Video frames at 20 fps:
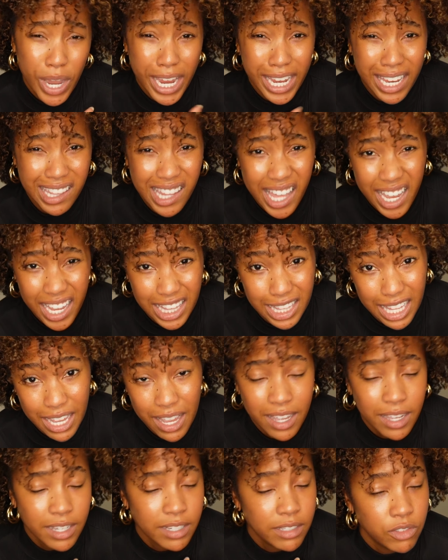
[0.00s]
I can like
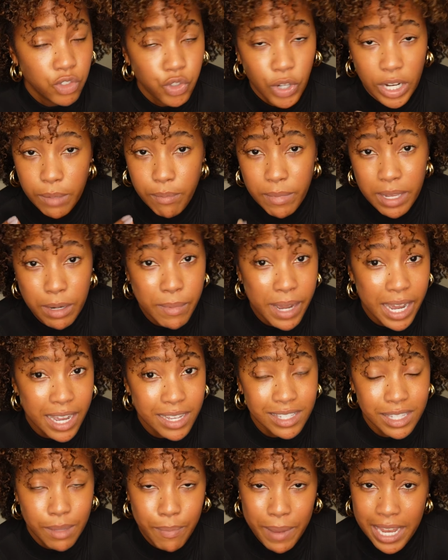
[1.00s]
try to
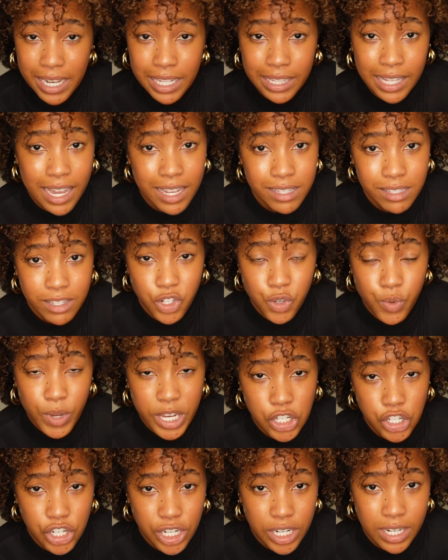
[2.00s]
minimize the panty line
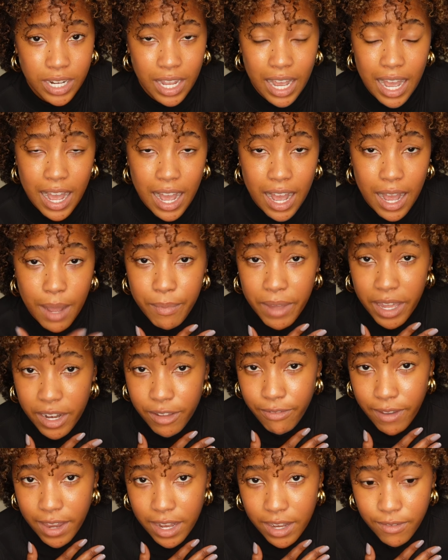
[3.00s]
situation. I'm not a
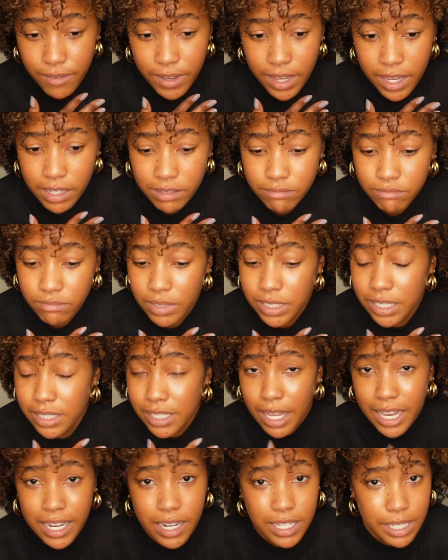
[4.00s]
fan of it.
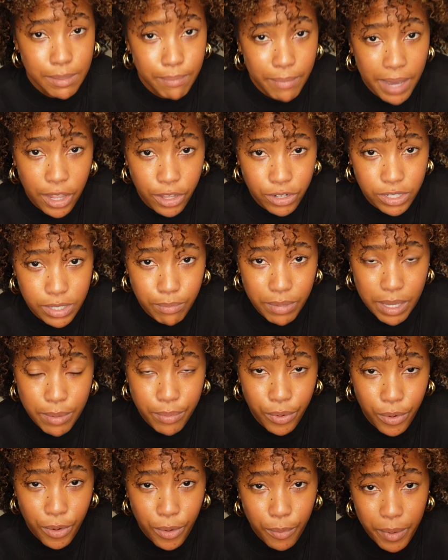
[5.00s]
It doesn't bother some
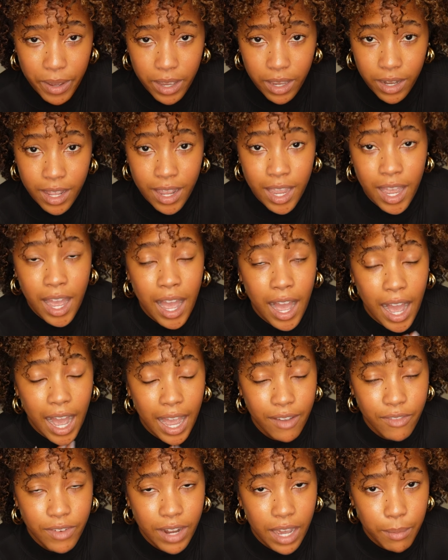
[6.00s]
people, but I
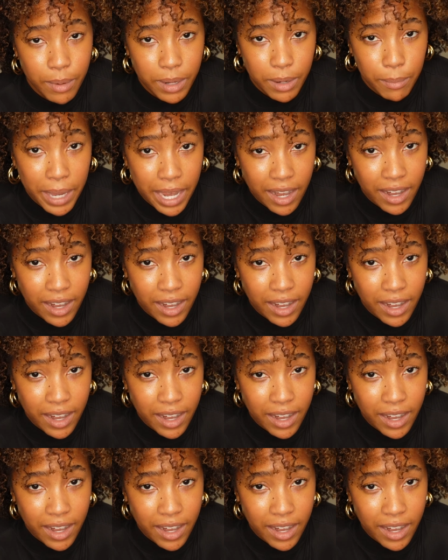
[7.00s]
have not been a